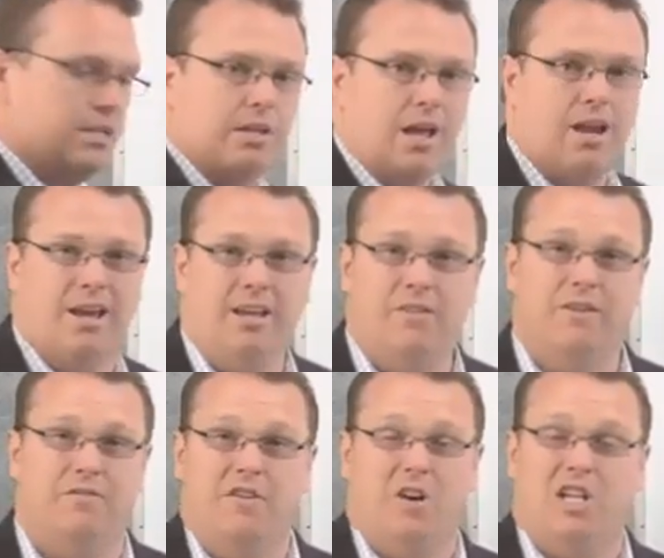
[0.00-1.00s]
antenna, even
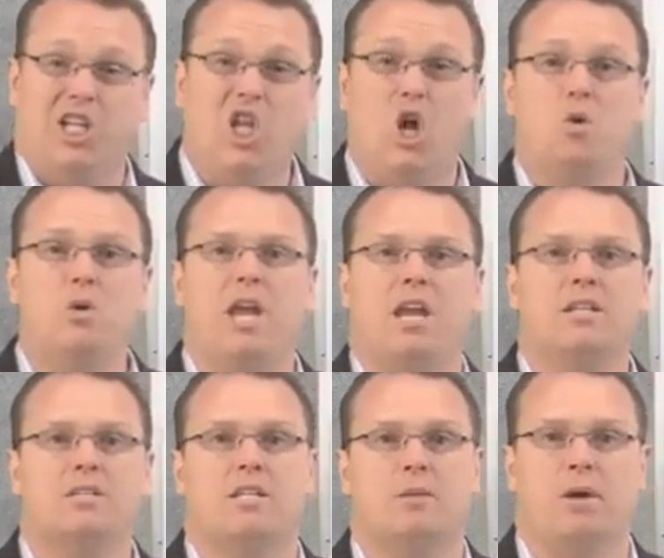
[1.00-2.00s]
a very low
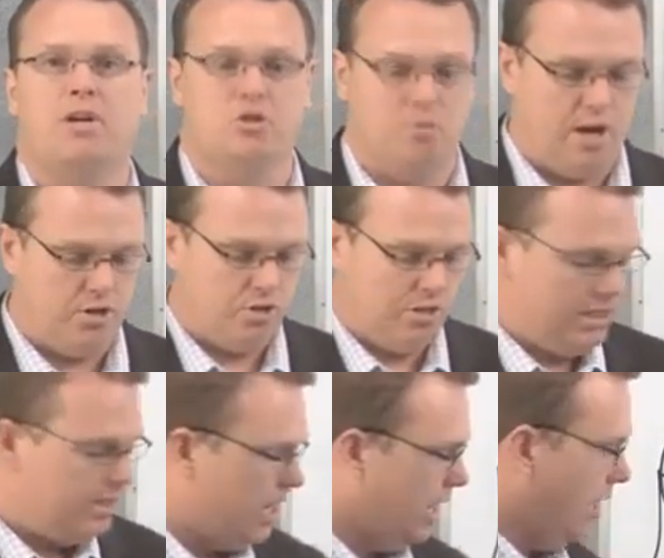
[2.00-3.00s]
gain semi-directional
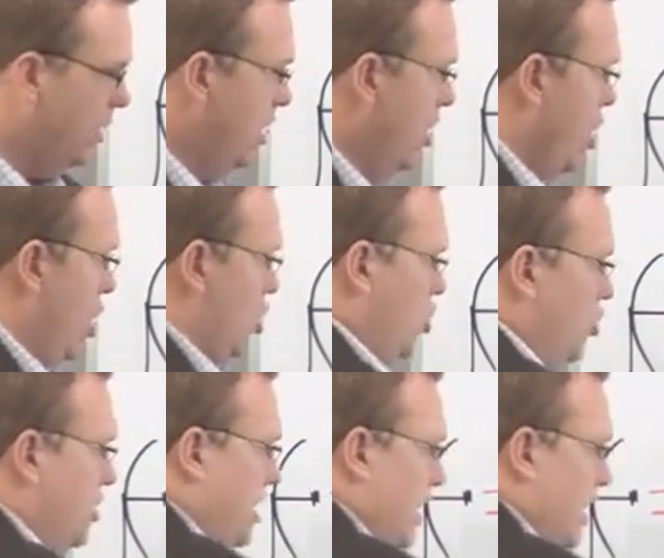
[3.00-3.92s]
antenna, could